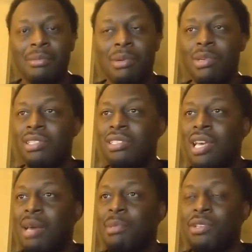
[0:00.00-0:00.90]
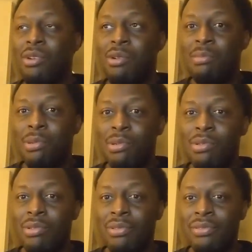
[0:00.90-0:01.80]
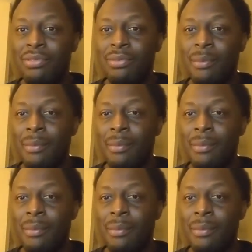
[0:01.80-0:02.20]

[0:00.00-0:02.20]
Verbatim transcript: But when it's time to show and prove,